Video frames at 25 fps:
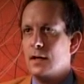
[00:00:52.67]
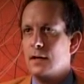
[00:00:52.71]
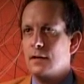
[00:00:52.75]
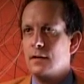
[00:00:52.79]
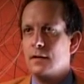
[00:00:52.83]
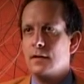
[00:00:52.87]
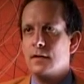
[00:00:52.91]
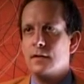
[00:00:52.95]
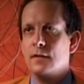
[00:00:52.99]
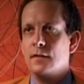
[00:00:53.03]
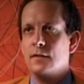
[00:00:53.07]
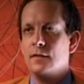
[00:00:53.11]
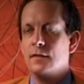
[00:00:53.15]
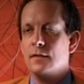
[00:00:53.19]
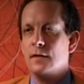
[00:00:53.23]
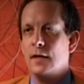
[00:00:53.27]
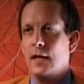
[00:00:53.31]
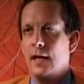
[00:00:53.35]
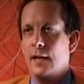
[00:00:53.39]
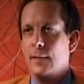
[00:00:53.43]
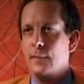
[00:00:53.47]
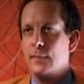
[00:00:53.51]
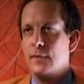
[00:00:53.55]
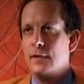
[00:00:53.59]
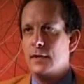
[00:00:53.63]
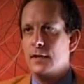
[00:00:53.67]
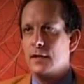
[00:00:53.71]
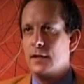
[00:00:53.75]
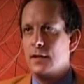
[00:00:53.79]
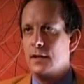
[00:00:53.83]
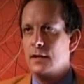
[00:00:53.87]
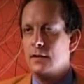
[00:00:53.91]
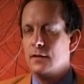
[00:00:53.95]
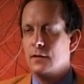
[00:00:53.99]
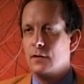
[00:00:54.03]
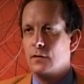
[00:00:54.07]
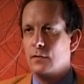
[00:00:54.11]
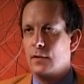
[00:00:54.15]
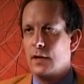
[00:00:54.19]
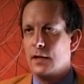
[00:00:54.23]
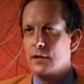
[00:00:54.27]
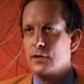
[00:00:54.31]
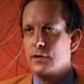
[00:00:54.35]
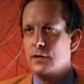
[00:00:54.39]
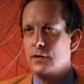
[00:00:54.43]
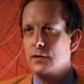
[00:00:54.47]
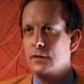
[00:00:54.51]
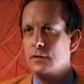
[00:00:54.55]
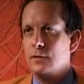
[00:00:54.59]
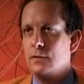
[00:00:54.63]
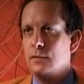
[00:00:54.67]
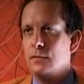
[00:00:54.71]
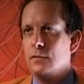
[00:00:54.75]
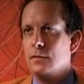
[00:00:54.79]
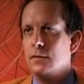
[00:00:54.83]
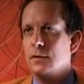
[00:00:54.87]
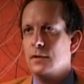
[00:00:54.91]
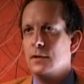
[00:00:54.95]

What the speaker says: others haptic interaction